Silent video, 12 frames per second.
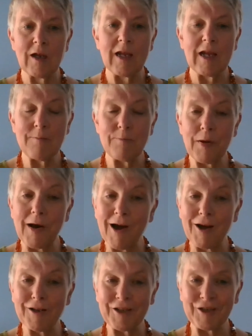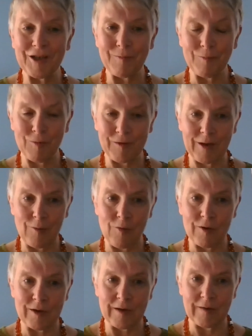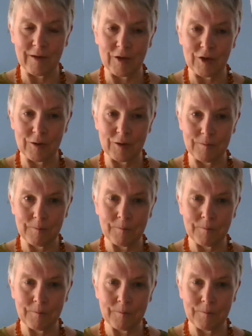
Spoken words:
in partnership with that organisation